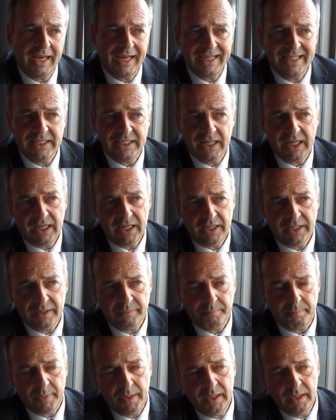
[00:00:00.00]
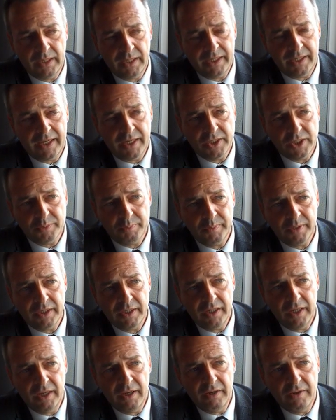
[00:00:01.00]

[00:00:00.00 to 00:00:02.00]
8 claim against me,